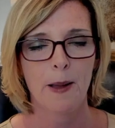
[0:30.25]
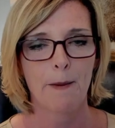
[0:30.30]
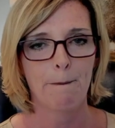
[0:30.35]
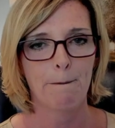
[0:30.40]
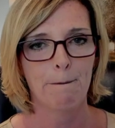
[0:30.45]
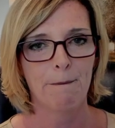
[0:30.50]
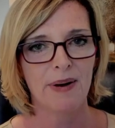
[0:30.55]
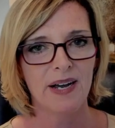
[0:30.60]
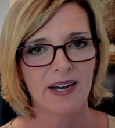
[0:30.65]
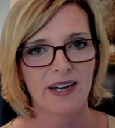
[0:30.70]

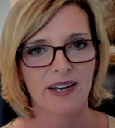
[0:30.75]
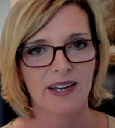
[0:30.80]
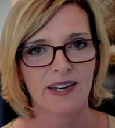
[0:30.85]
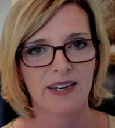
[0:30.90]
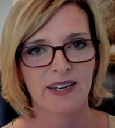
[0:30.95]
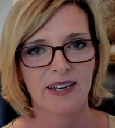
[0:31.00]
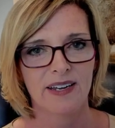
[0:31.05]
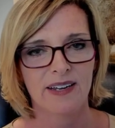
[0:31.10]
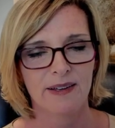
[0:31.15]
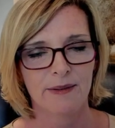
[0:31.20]

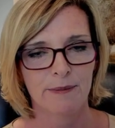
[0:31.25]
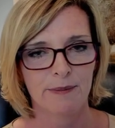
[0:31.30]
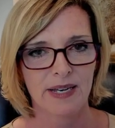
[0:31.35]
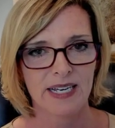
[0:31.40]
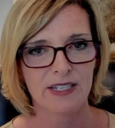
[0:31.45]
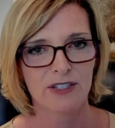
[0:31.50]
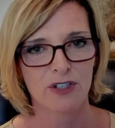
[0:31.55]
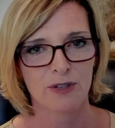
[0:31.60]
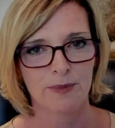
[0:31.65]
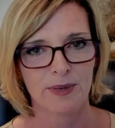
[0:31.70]
But
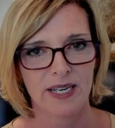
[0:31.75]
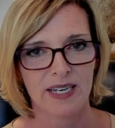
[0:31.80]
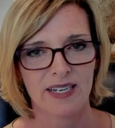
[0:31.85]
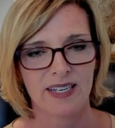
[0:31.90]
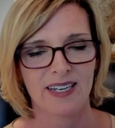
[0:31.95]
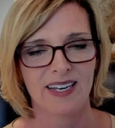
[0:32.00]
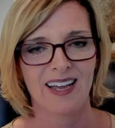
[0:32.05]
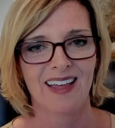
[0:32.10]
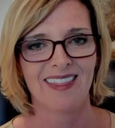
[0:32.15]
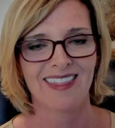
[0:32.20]

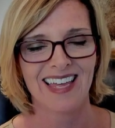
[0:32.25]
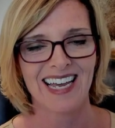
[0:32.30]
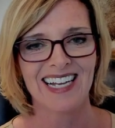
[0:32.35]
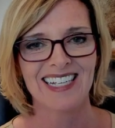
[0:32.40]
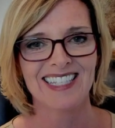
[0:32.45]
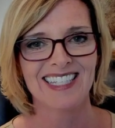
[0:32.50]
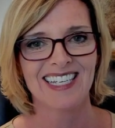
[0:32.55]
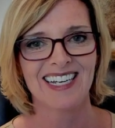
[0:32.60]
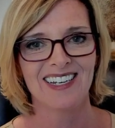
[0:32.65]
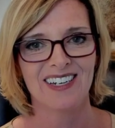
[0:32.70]
masturbating,
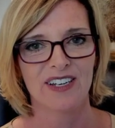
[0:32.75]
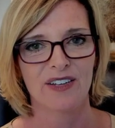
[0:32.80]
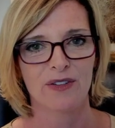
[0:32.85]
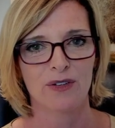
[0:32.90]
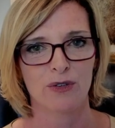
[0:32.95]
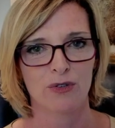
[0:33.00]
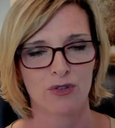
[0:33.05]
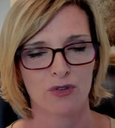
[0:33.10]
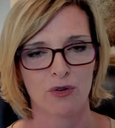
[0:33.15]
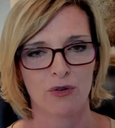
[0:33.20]
that's
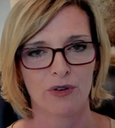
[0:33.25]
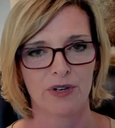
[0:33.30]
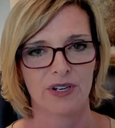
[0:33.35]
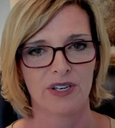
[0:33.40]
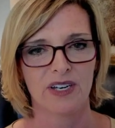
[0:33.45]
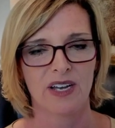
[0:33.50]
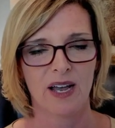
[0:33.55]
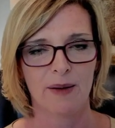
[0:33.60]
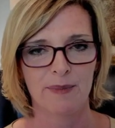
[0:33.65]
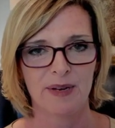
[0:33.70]
another
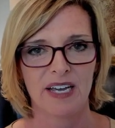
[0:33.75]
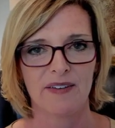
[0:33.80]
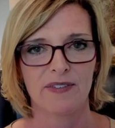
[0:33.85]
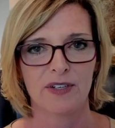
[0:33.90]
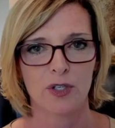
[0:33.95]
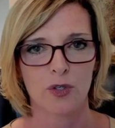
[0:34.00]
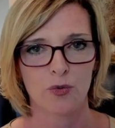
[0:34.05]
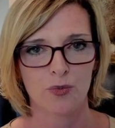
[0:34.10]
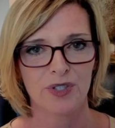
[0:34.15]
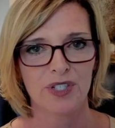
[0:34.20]
story. I'm
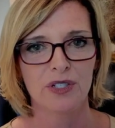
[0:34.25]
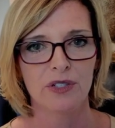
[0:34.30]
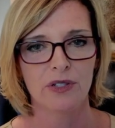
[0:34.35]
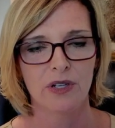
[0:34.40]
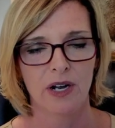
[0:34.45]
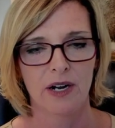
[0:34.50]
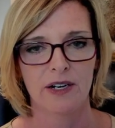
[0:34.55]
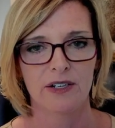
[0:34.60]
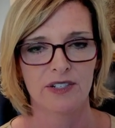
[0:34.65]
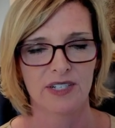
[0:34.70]
having a real
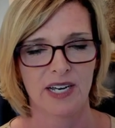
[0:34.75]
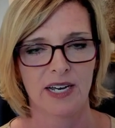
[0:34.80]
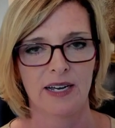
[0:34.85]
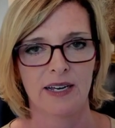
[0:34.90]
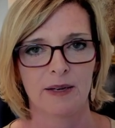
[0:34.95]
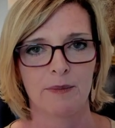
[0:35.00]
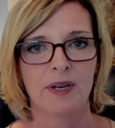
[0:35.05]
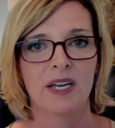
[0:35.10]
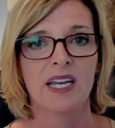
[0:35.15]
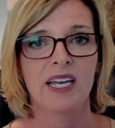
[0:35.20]
hard
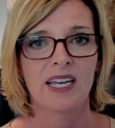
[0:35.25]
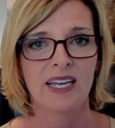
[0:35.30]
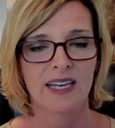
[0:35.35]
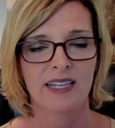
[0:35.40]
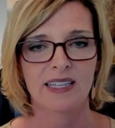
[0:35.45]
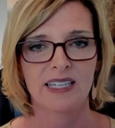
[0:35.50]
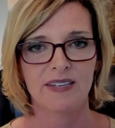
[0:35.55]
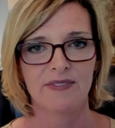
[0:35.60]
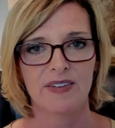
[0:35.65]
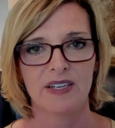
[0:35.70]
time
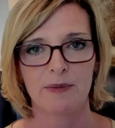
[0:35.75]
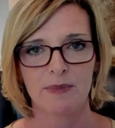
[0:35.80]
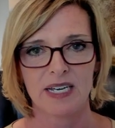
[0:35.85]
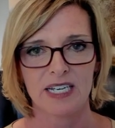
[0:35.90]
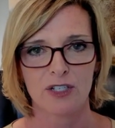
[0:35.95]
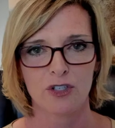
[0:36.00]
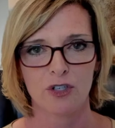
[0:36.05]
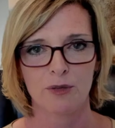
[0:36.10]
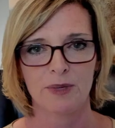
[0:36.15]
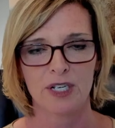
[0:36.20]
leaving
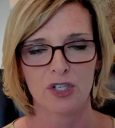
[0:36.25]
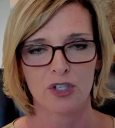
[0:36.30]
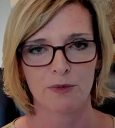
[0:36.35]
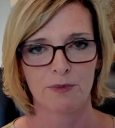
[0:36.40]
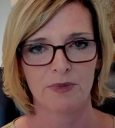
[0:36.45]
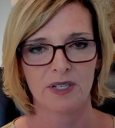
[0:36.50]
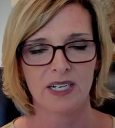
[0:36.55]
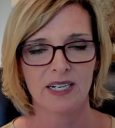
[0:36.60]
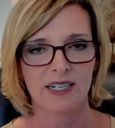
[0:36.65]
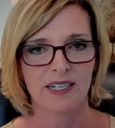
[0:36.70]
masturbation
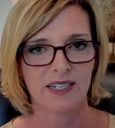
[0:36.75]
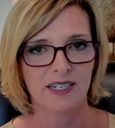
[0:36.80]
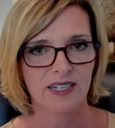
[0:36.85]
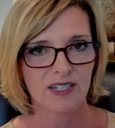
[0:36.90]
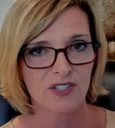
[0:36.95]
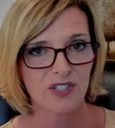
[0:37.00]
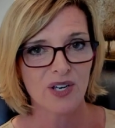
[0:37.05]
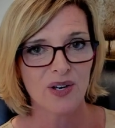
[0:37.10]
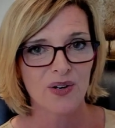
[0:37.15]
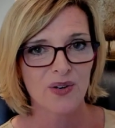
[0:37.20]
behind.
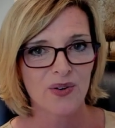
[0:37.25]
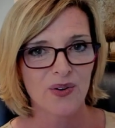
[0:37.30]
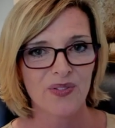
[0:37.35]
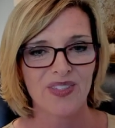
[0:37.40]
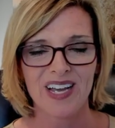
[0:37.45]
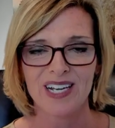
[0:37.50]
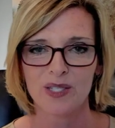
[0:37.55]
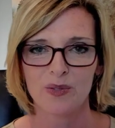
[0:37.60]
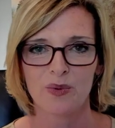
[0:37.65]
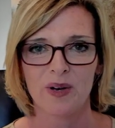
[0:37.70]
So
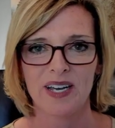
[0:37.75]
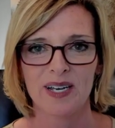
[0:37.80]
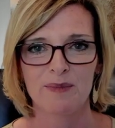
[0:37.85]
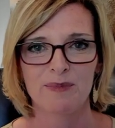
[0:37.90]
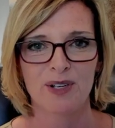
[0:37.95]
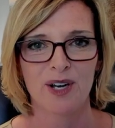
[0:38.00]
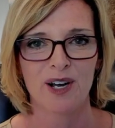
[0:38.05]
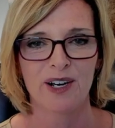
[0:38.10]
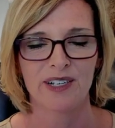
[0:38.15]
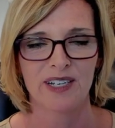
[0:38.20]
that's why I'm
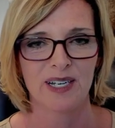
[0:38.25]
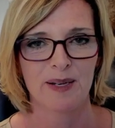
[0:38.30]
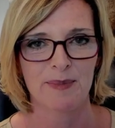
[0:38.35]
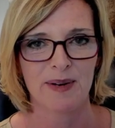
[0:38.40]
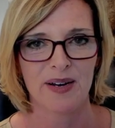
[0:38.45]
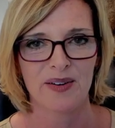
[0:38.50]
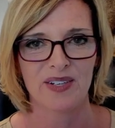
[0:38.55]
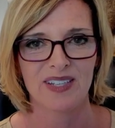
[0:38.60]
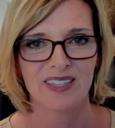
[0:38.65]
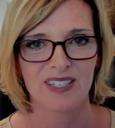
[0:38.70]
talking
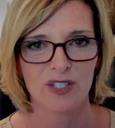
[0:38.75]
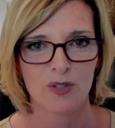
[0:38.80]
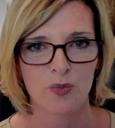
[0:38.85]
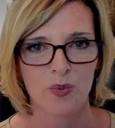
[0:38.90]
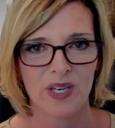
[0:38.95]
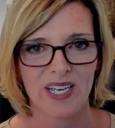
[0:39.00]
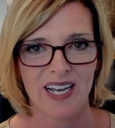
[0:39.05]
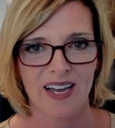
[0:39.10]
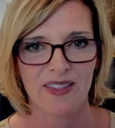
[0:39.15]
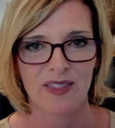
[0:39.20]
about it this
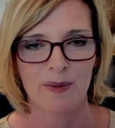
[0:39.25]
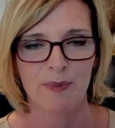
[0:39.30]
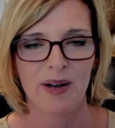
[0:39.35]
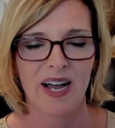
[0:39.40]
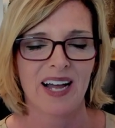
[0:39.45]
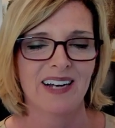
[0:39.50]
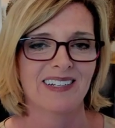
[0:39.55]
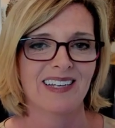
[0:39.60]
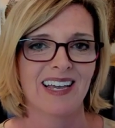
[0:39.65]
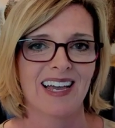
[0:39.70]
week on the
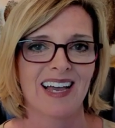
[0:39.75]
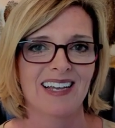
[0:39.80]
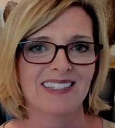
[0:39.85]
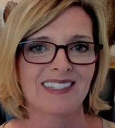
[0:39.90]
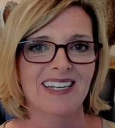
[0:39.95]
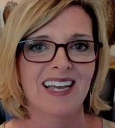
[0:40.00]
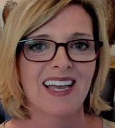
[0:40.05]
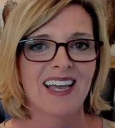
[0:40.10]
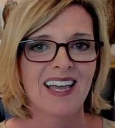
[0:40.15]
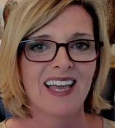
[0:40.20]
podcast.